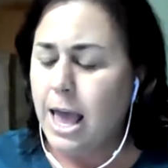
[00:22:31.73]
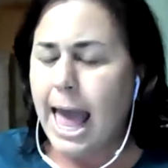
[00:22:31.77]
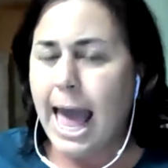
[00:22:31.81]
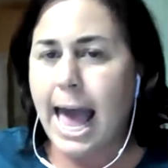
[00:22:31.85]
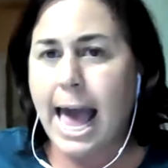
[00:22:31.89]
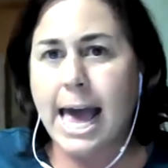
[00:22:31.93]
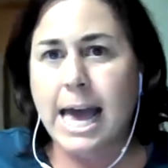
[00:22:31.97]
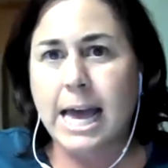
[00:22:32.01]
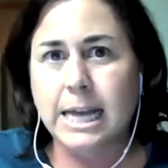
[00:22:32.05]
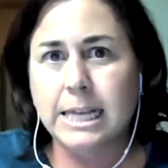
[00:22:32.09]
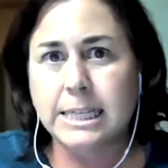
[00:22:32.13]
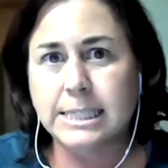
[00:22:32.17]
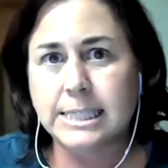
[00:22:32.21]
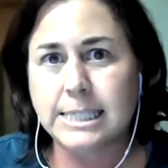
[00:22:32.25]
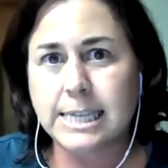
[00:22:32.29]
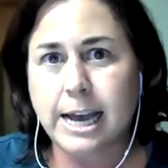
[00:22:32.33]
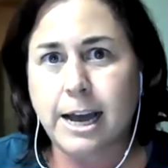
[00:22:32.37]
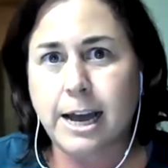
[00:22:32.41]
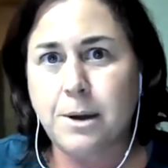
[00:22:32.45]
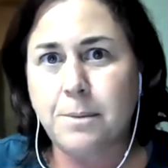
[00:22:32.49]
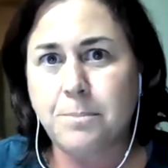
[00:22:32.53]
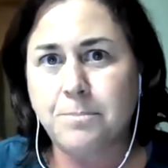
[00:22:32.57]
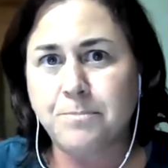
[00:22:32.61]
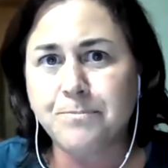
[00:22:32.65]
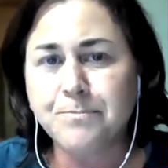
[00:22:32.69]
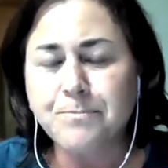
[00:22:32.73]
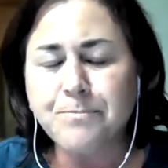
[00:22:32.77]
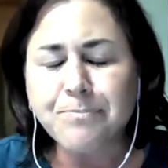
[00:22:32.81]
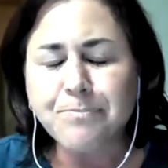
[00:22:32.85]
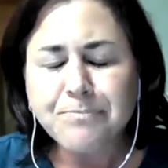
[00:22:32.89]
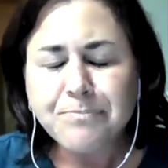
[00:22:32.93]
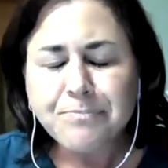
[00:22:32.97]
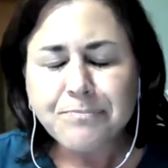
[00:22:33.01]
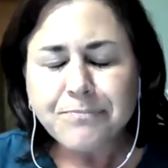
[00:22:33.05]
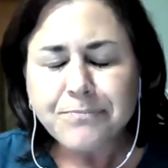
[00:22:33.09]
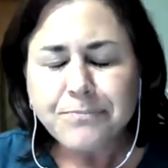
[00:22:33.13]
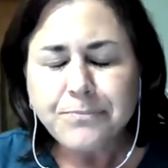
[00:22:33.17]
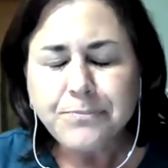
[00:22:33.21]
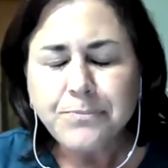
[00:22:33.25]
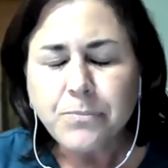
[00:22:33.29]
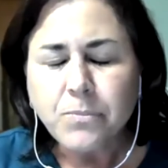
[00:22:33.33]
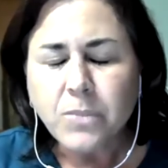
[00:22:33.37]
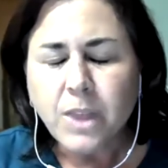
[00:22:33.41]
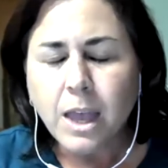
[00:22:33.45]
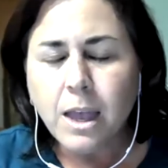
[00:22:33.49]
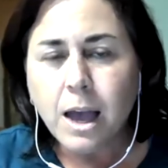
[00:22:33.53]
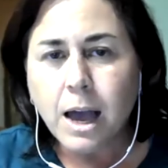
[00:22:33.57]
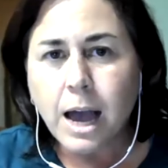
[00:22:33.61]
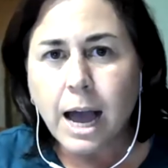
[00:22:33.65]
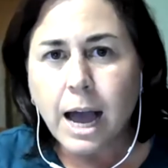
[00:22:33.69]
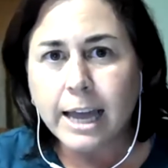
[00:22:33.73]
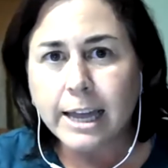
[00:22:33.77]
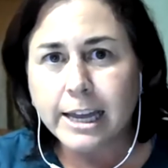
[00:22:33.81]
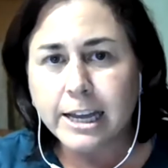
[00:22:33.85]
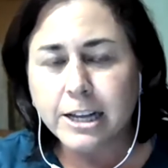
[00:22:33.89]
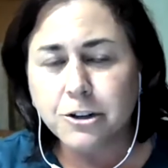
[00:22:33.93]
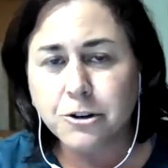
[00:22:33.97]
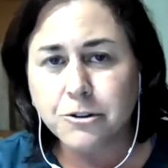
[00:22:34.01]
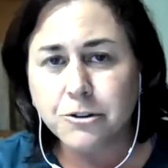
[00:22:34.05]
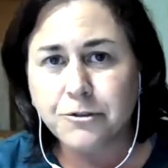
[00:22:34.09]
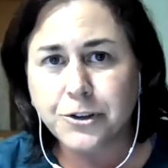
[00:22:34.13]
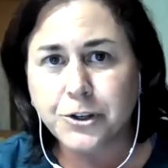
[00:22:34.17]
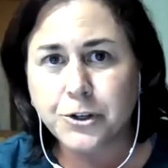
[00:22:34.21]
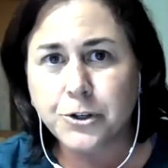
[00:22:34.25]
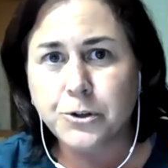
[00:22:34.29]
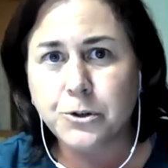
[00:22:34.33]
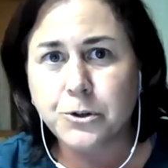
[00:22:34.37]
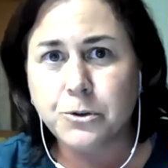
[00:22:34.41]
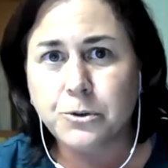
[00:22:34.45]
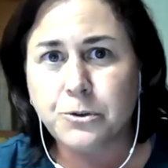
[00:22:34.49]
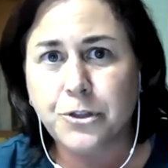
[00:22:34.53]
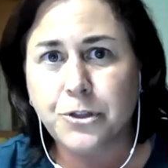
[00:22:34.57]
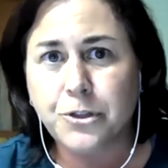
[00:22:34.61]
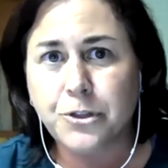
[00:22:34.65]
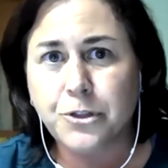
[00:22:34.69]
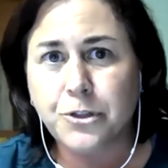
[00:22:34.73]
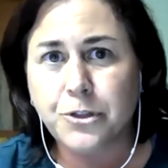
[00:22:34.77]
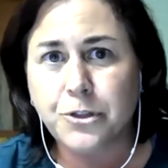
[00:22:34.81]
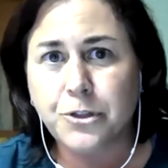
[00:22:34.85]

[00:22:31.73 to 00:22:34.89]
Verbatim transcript: And um, I interviewed